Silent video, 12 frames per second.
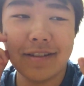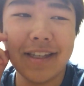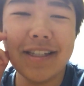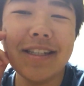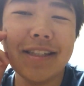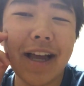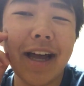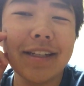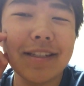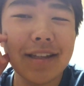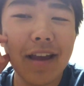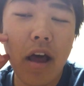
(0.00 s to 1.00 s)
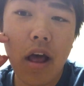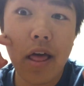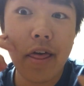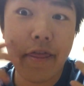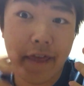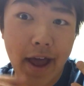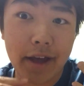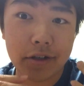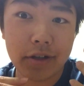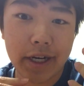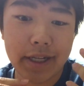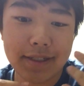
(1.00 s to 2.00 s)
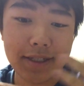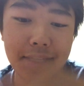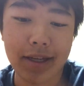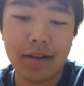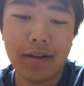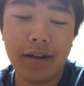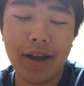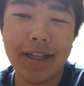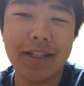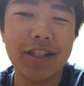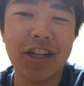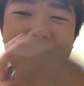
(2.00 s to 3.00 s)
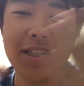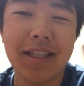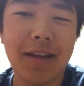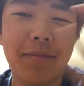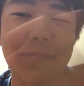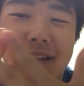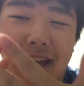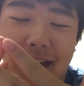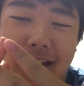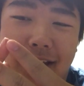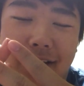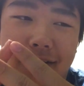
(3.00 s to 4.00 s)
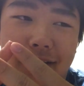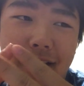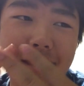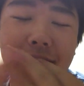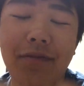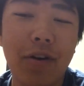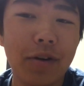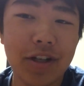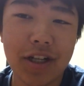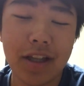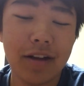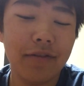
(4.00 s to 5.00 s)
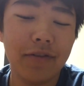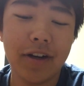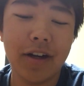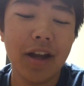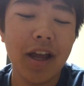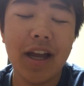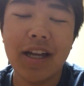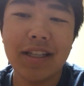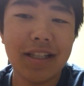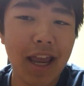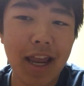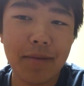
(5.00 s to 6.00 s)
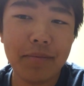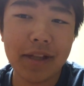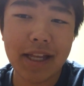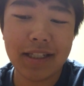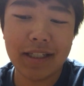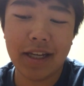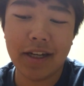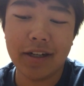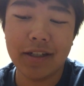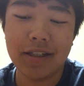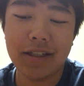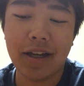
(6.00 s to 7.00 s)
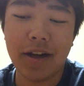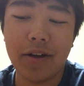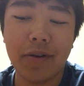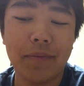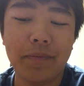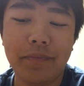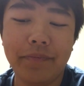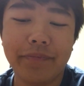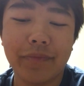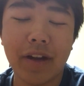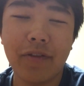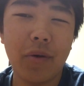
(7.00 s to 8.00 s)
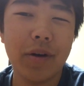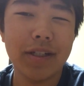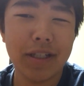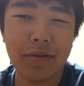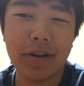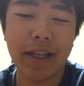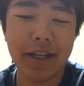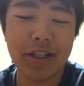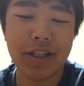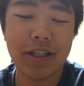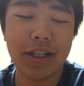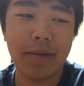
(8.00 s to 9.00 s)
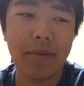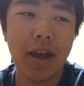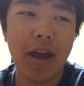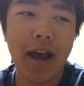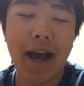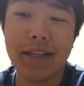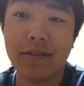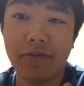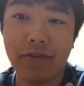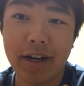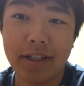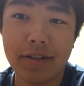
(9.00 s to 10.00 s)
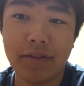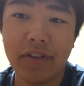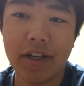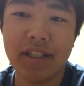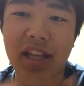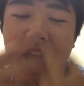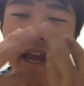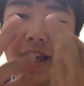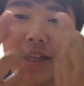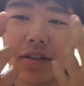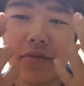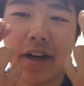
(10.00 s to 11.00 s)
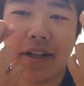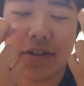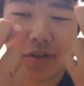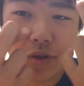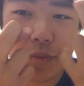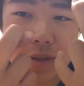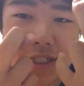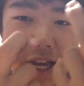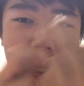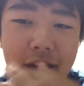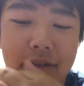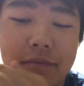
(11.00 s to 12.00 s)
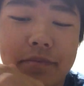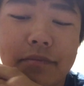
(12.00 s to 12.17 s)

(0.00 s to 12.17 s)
This is not that crazy. It's just them dating. And they've known each other for 10 plus years. So, of course, their relationship as friends first is already super tight.